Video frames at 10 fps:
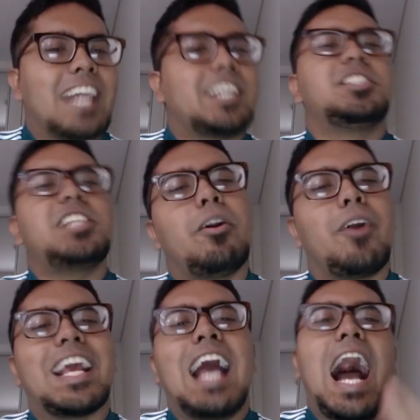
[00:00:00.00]
and
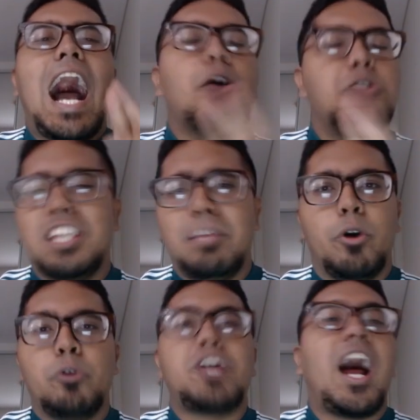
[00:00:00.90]
considering how Z
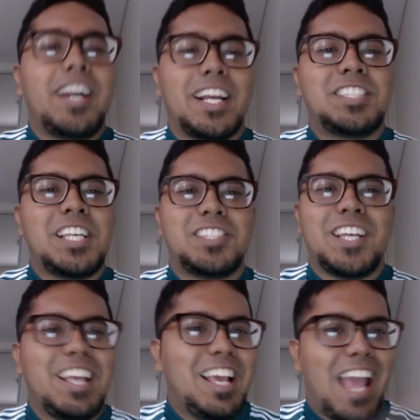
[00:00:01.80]
moves aren't
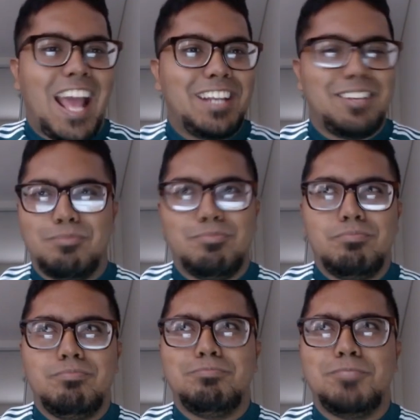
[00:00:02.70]
existent, and
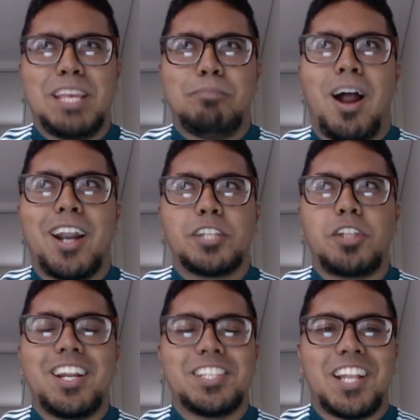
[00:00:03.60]
Z Parting
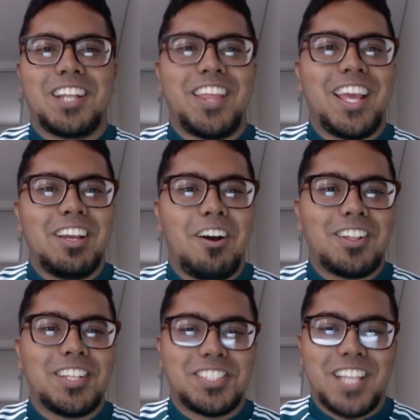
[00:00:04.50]
Shot isn't a thing
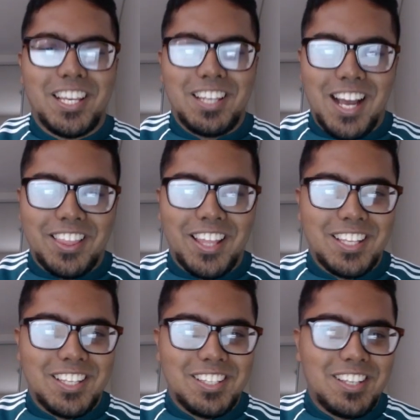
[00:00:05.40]
on this thing, I
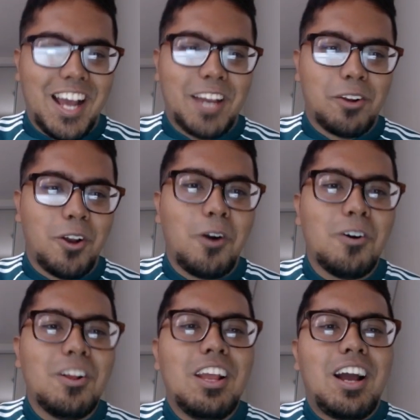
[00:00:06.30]
think, I don't know,